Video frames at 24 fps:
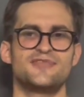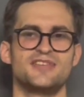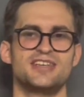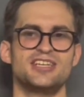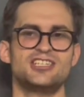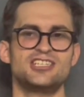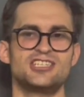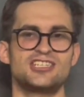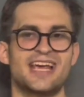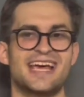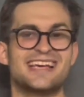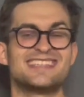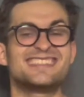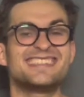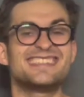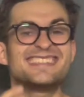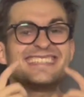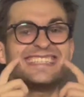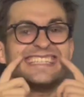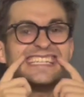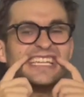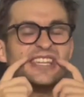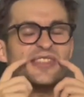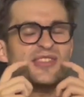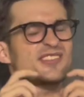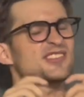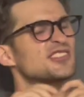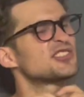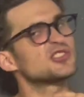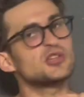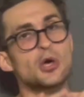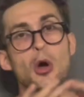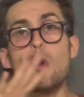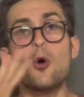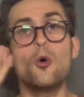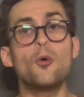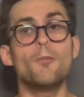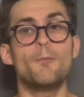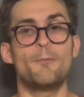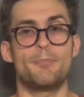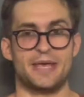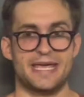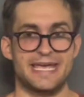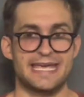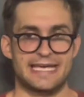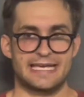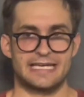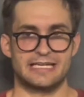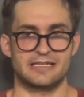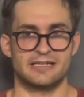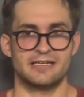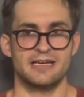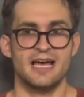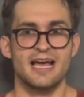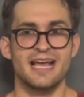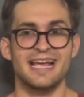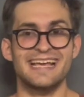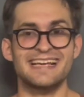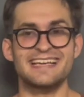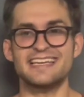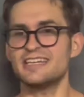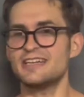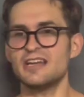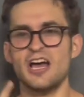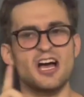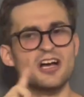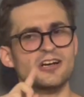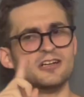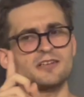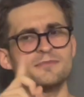fish has teeth so big, it cannot